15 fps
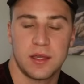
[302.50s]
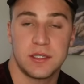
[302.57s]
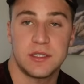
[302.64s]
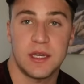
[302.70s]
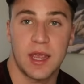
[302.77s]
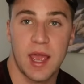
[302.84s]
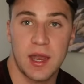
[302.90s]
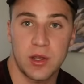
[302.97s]

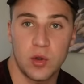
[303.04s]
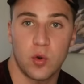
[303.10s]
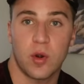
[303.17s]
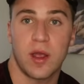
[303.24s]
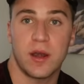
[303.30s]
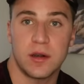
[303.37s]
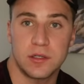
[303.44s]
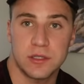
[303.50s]
She had
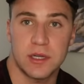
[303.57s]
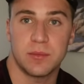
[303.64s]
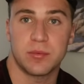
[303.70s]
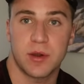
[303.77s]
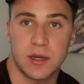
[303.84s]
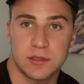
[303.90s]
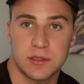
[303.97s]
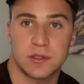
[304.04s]
your energy and
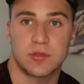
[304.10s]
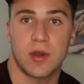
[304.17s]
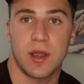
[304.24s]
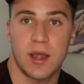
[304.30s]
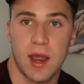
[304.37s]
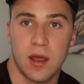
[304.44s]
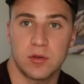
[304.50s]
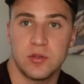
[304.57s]
presence
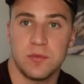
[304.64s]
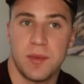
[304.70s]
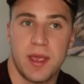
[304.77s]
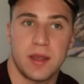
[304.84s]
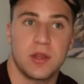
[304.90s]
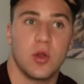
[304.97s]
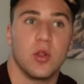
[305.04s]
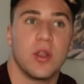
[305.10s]
right now
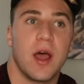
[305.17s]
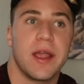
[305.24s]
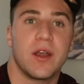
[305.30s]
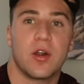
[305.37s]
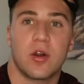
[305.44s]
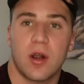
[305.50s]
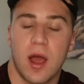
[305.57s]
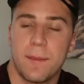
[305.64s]
to
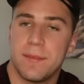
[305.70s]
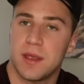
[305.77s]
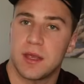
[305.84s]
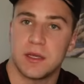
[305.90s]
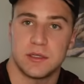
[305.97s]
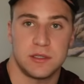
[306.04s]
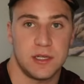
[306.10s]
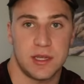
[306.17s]
light her up
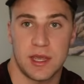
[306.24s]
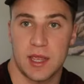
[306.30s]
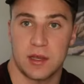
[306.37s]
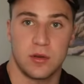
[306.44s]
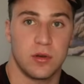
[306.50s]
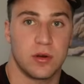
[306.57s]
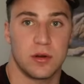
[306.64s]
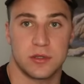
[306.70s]
because she
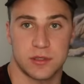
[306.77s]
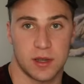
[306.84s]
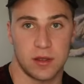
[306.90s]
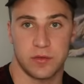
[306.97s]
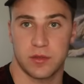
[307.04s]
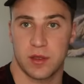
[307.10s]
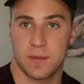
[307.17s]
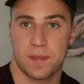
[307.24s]
can't do it
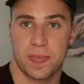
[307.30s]
herself.